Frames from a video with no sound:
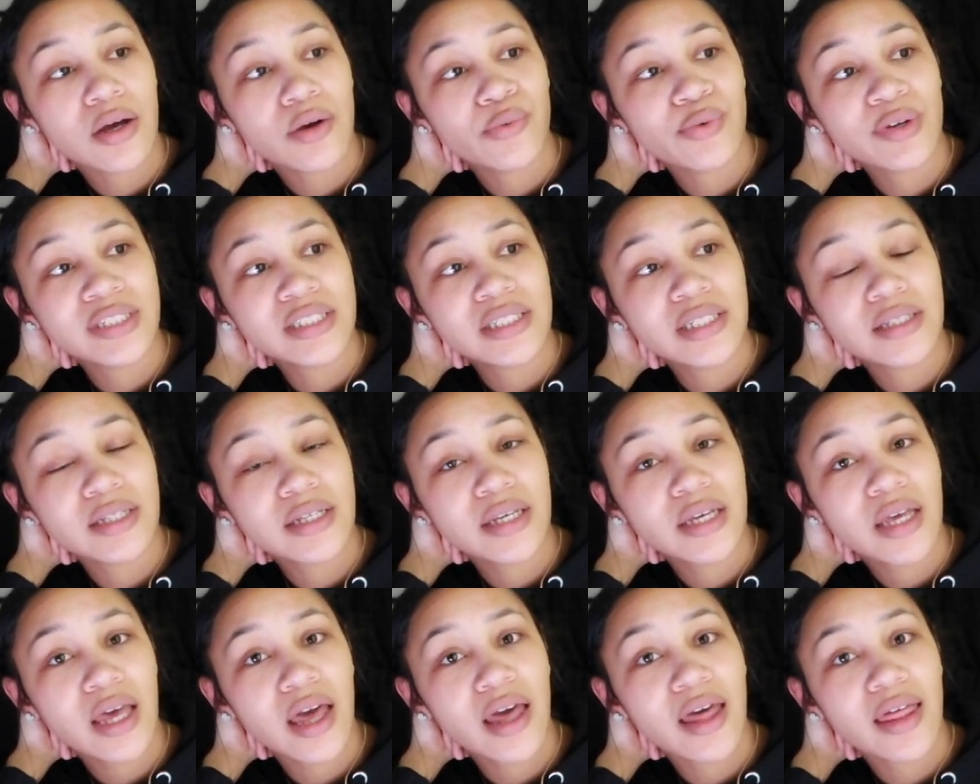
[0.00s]

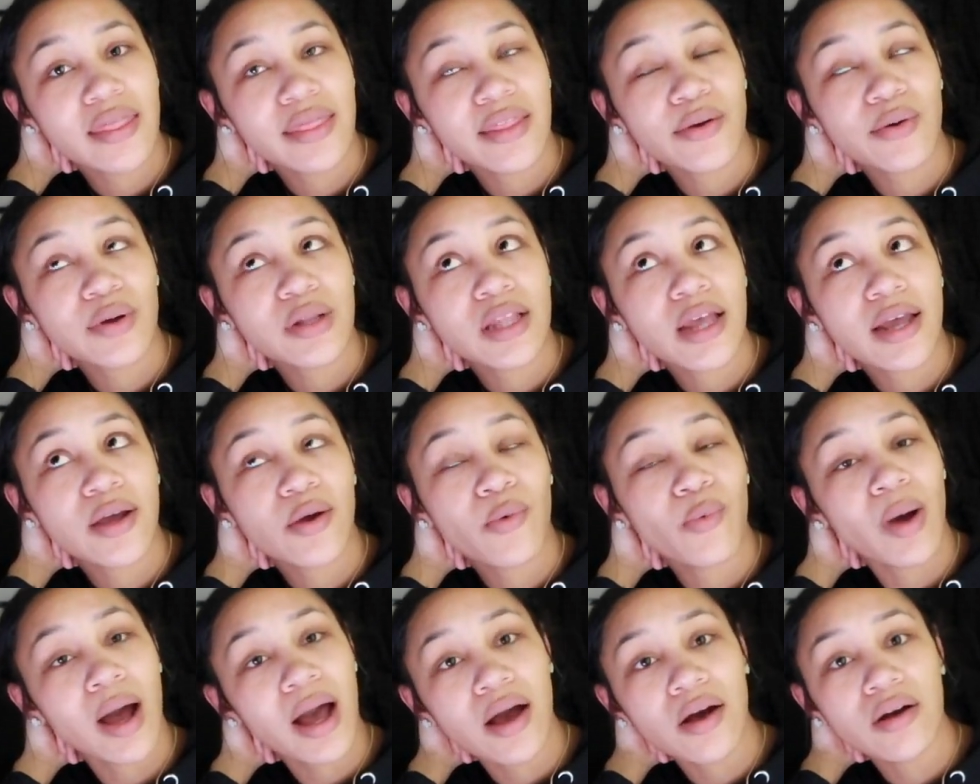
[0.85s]
recently, and they were like,
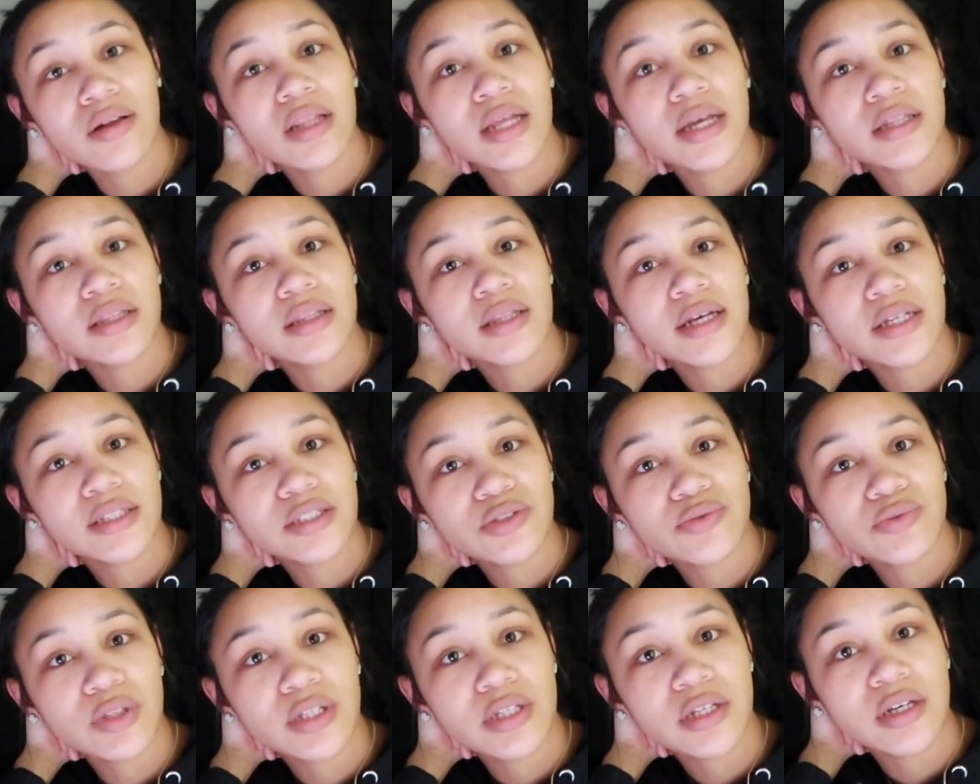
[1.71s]
wow, like
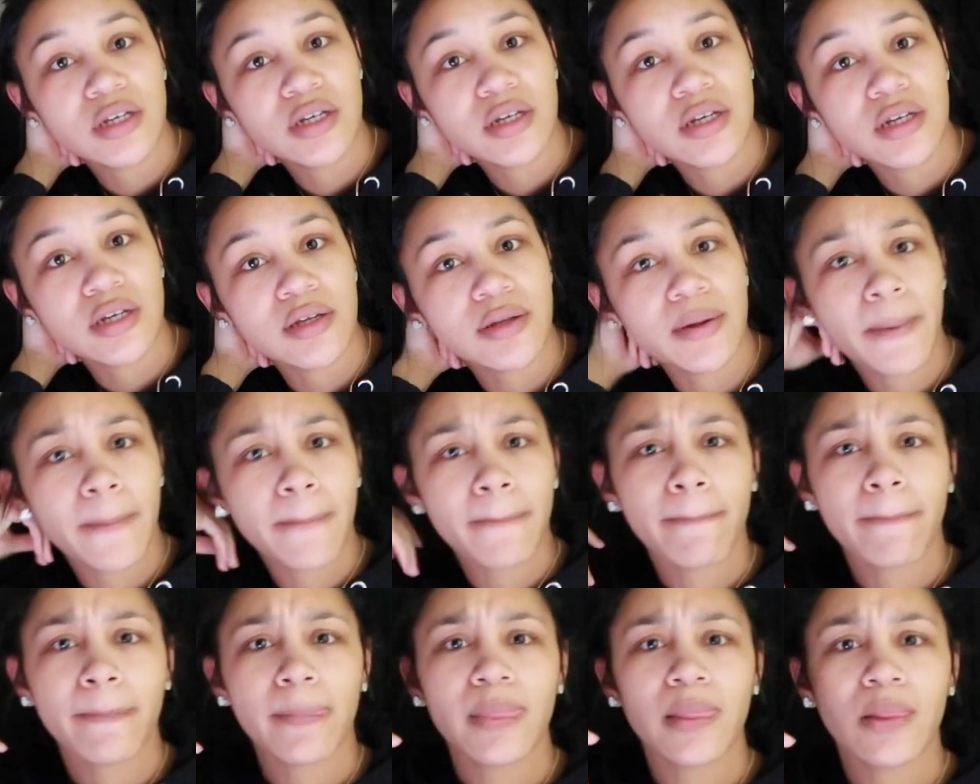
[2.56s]
that's really good.
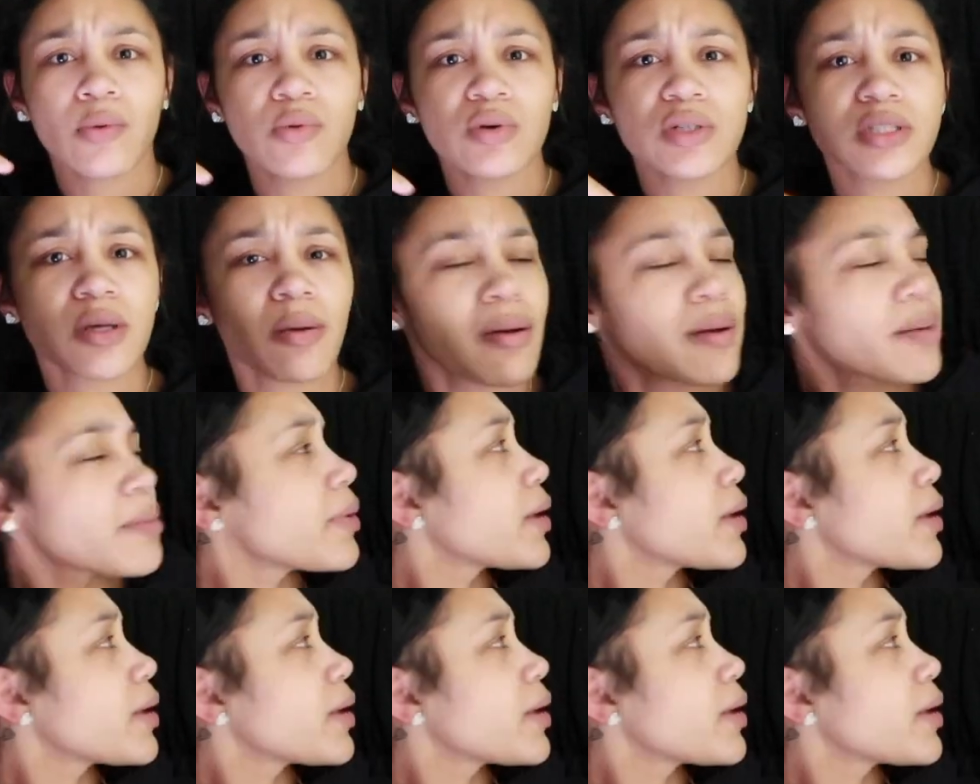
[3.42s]
What's on my